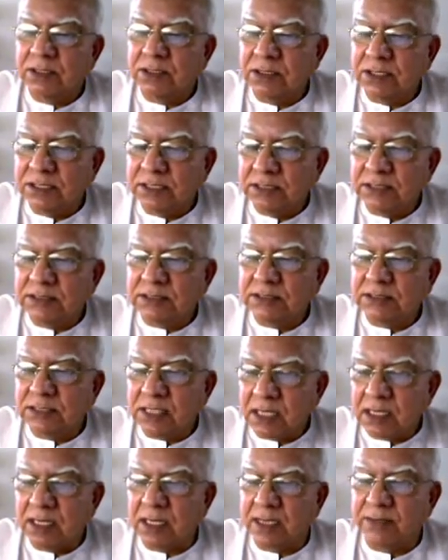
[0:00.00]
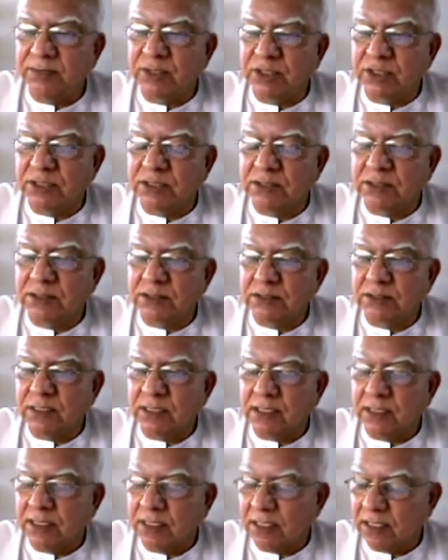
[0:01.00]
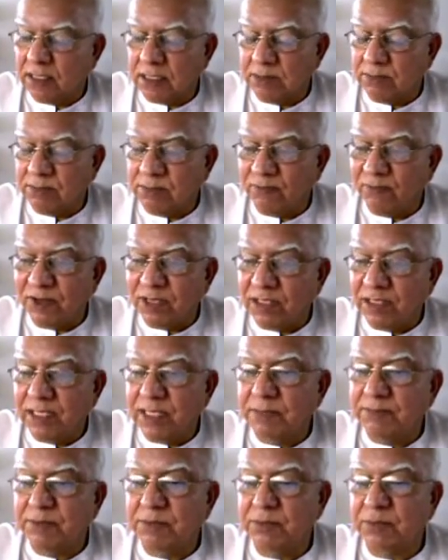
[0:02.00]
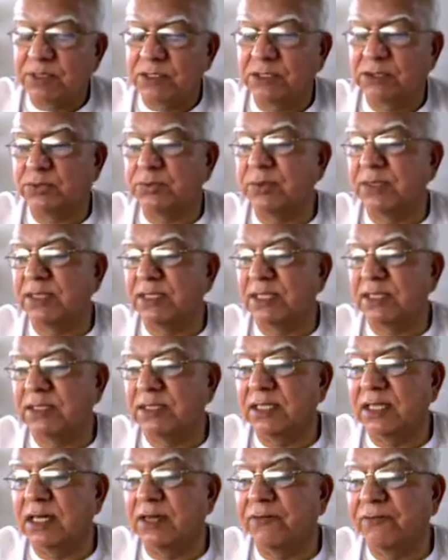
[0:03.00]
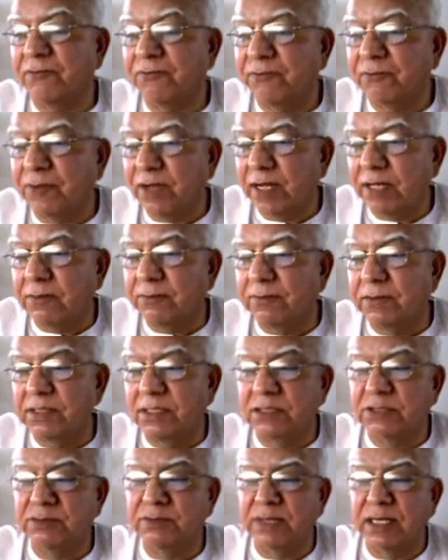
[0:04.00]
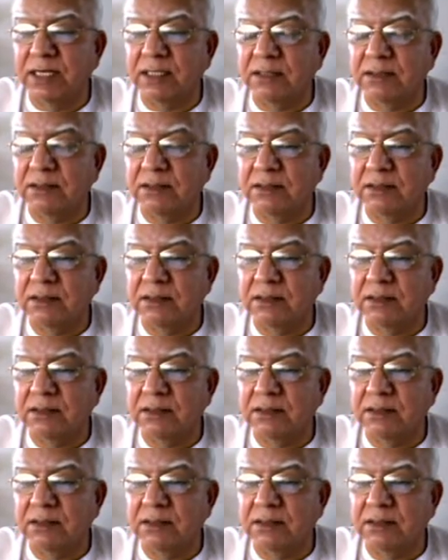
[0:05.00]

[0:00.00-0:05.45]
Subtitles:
these young Ahmadis, and I'm very happy with this one, that they are fed up with the Jamaat.